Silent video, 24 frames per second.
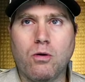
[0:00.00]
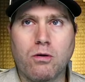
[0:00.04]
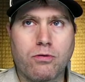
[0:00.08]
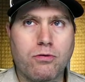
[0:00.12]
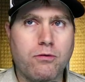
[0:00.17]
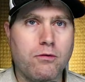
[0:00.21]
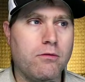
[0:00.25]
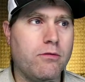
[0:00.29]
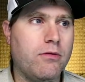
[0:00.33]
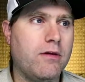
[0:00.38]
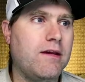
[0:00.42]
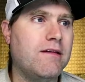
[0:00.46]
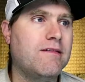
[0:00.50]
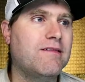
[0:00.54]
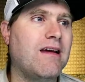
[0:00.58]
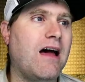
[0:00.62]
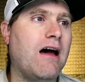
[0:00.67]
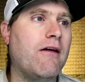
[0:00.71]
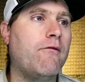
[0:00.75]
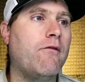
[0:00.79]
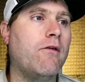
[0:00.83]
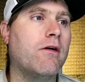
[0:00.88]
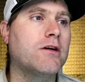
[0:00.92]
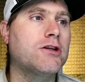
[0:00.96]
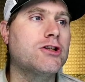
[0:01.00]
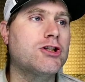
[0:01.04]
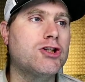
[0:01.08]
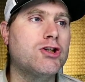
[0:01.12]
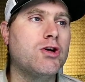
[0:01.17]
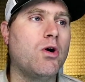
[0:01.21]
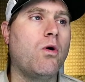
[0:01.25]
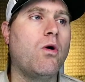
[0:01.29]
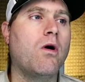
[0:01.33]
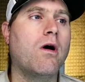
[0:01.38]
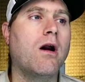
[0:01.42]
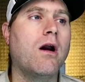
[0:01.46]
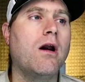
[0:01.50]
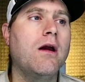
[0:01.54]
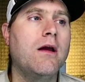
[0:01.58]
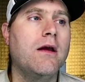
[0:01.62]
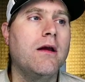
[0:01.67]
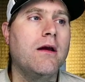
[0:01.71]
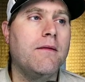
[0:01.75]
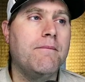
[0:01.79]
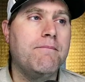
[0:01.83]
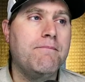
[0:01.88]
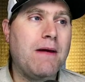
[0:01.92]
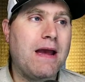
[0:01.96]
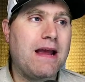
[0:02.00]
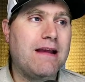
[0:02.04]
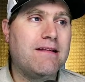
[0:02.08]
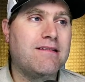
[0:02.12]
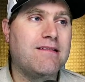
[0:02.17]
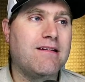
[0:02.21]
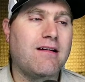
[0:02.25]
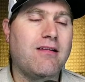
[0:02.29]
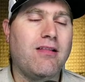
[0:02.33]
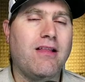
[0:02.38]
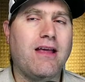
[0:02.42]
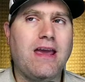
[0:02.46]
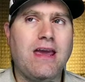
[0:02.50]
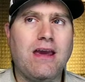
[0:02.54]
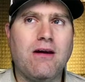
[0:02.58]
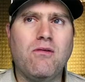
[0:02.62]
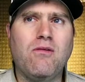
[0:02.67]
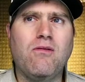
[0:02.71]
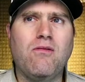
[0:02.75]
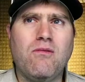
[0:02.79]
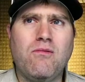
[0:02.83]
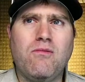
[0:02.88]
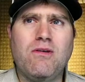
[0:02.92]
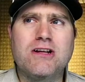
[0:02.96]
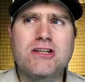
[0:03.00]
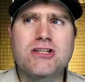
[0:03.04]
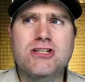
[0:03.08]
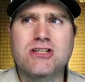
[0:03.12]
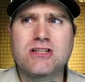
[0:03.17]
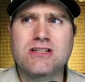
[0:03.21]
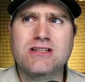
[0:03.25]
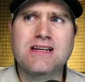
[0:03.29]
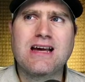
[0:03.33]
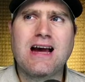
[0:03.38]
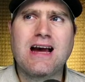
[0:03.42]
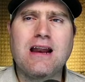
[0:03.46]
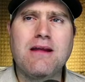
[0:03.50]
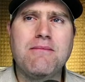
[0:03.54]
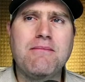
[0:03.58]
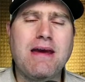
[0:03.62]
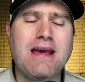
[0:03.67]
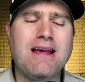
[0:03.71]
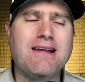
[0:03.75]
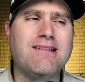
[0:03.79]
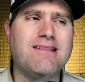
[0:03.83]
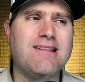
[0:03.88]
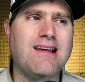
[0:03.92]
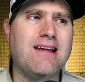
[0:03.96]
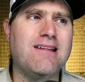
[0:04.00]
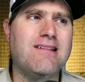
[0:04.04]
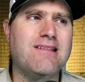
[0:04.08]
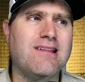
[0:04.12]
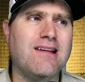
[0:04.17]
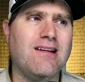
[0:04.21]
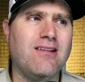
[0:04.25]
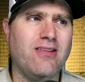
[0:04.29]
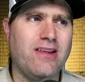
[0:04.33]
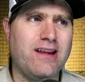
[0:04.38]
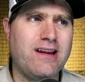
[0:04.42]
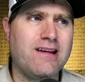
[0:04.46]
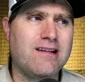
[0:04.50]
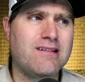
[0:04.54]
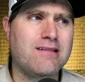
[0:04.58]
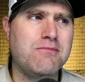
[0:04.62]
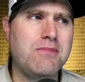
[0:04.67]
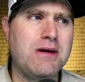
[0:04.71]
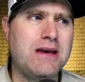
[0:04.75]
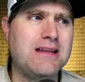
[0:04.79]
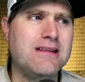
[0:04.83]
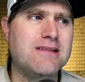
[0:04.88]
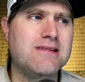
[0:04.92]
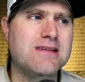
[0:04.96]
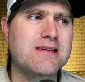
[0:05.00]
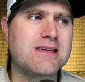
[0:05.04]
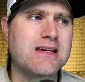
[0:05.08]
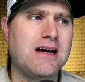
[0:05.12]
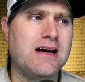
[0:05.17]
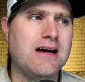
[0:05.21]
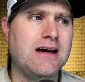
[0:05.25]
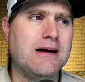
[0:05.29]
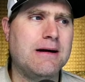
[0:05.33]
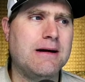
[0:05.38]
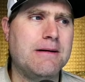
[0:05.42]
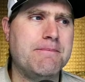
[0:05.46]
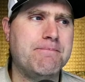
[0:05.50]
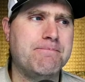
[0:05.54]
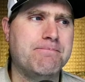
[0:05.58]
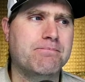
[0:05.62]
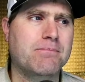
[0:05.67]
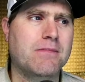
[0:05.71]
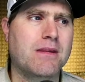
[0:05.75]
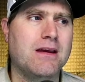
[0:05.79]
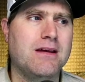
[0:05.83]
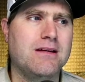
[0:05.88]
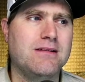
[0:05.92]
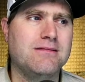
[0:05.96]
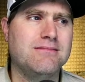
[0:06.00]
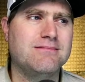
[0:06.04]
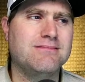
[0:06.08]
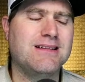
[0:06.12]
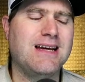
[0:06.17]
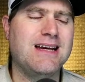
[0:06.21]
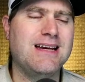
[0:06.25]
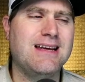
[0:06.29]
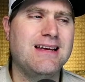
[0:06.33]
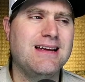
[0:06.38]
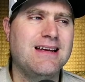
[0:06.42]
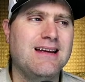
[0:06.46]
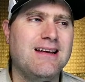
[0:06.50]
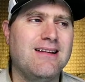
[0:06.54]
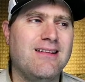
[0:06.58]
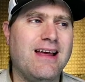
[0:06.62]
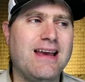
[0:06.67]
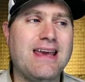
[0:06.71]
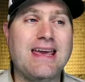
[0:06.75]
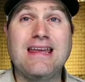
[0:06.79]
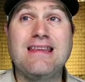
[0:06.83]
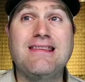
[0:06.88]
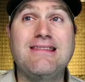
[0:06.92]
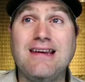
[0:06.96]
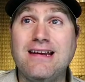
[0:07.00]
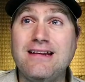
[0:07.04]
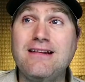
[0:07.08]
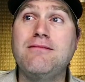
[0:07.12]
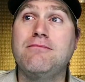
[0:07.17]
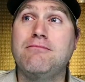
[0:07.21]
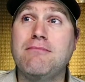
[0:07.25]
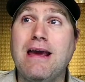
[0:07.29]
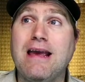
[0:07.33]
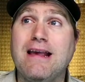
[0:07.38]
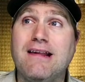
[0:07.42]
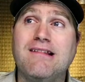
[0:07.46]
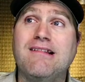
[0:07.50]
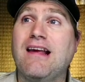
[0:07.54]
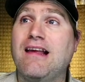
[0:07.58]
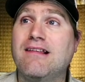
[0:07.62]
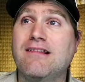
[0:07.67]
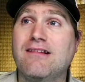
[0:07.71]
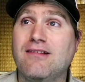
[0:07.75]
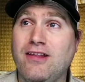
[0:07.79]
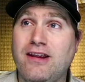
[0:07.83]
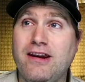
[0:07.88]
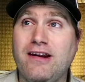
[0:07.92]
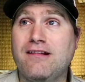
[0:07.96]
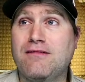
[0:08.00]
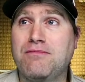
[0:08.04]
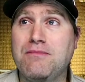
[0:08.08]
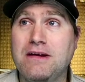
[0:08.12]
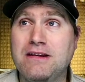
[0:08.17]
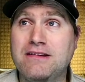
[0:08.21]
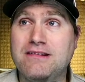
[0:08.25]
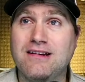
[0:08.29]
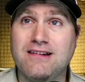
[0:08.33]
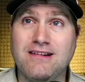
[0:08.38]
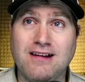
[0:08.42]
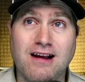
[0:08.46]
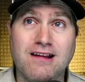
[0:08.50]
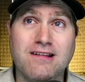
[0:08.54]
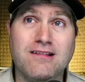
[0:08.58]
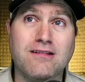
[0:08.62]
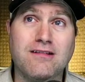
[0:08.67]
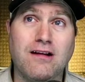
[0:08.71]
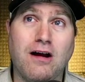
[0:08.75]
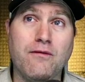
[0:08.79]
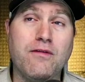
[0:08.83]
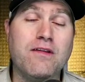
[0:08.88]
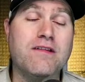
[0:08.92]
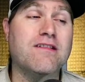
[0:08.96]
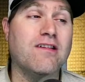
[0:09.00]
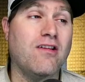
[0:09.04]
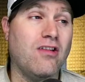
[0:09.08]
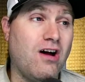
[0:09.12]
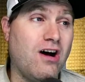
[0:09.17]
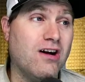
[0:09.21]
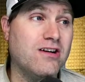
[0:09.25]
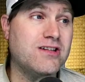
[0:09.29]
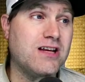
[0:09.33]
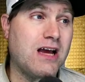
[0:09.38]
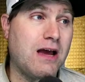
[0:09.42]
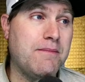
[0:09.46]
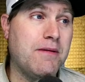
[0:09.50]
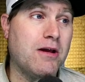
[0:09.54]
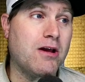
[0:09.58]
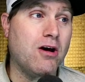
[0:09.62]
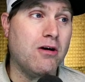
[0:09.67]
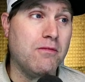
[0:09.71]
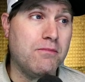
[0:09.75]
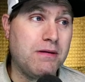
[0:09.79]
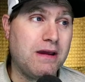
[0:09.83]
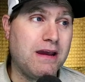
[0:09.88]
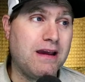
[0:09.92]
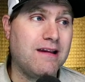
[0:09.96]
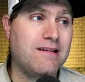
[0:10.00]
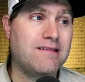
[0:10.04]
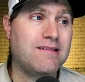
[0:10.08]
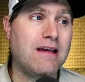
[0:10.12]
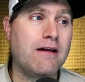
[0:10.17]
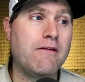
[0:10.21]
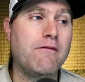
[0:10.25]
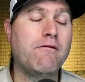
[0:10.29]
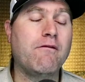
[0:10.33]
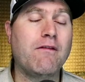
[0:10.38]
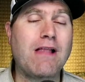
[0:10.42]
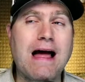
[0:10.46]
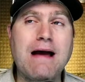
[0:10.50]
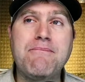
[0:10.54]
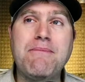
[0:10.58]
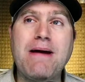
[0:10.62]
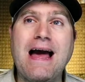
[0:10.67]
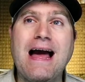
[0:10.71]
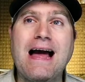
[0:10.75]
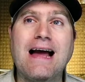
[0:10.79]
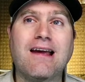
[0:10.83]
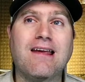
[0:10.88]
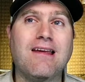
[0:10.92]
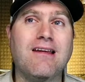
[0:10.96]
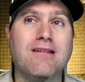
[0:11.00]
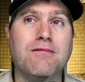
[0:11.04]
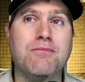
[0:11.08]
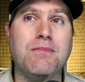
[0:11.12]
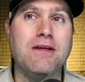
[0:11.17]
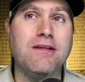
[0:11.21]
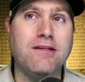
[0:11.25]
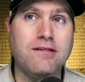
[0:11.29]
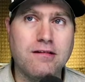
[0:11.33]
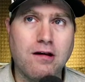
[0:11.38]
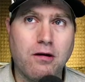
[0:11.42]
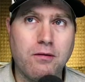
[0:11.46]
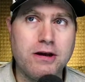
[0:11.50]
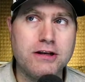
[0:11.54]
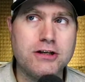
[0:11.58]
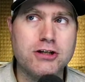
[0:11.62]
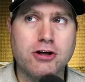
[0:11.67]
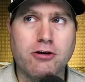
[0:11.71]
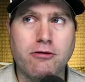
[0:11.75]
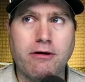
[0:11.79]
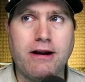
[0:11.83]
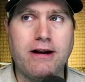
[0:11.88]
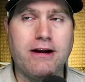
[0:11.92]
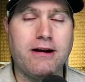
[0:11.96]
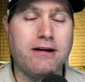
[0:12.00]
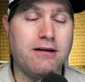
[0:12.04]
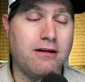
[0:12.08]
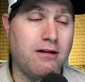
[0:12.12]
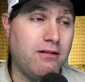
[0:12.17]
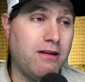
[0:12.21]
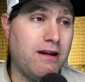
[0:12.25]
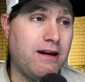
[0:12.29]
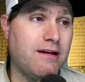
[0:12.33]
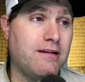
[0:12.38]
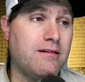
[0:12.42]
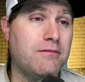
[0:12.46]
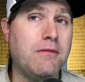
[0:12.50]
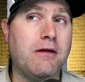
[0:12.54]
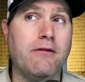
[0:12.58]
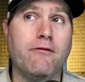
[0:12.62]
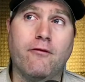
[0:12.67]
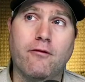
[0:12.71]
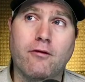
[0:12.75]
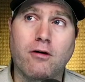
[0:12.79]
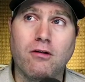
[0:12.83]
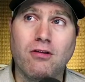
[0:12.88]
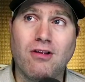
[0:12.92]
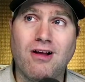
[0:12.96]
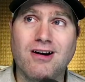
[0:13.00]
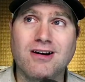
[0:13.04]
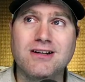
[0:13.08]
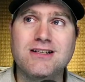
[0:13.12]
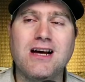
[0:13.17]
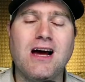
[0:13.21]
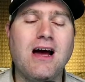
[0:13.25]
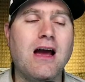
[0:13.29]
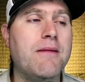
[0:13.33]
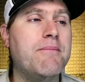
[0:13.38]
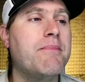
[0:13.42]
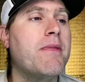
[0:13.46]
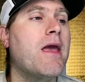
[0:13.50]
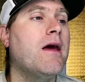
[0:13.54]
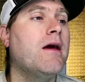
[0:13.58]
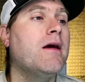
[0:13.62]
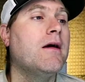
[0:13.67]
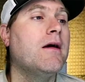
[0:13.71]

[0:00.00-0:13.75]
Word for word: or through the software store, basically, which kind of makes sense that Linux Mint, um, like it didn't make sense. Linux Mint did not solve this a long time ago, being that Flatpak has been so integrated into Linux Mint for a long time.